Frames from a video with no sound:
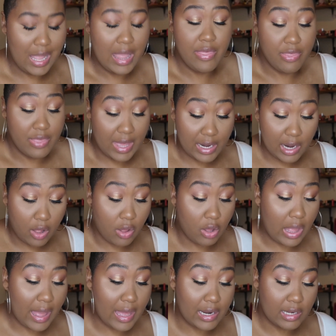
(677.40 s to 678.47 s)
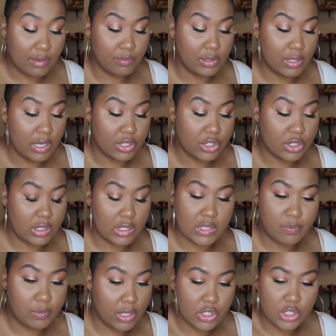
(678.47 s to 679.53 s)
And then I'll add in blush.
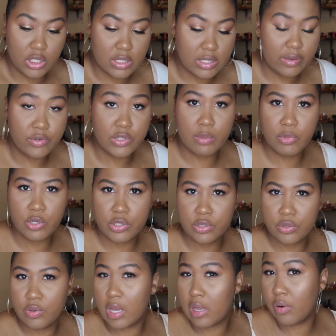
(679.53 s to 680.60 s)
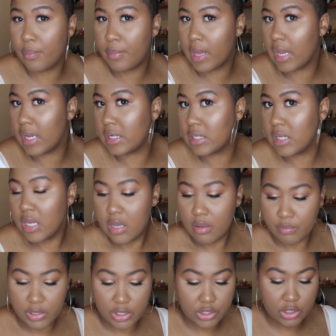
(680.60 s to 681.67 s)
This blush does have shimmer too. I don't mind.
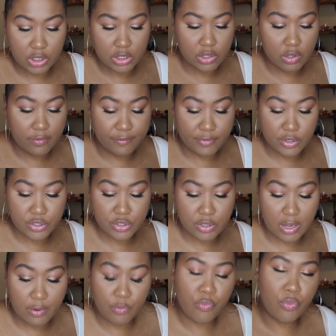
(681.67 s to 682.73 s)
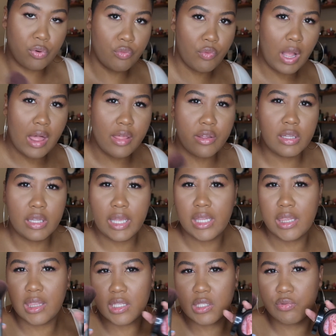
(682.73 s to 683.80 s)
Blush does go first. So I would rather
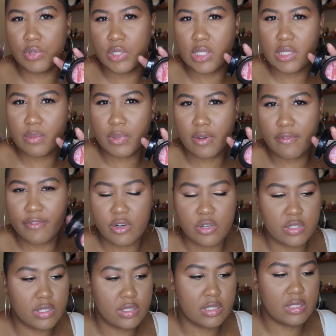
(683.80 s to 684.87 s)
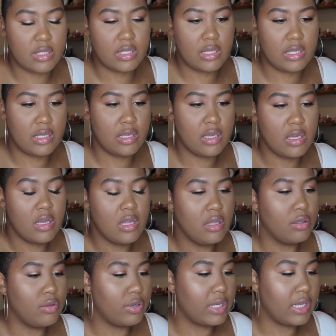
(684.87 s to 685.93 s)
like this one disappear first. This is the
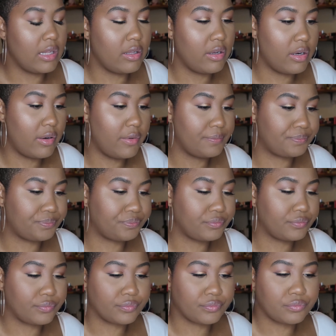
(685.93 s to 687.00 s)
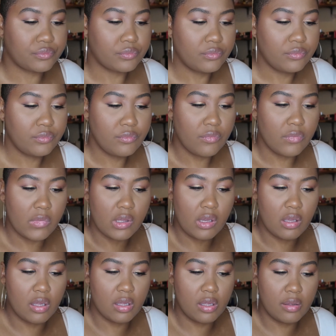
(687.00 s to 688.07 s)
Laura
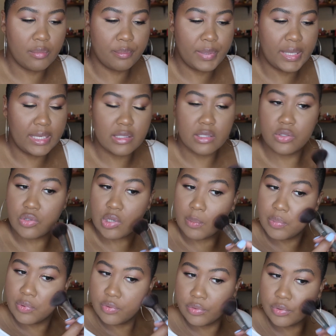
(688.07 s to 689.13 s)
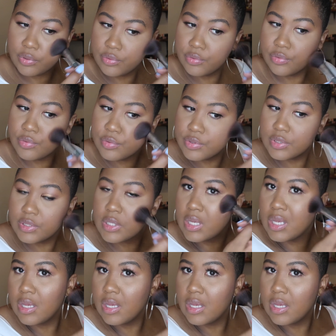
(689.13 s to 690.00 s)
Geller um, Baked Tropical Hues.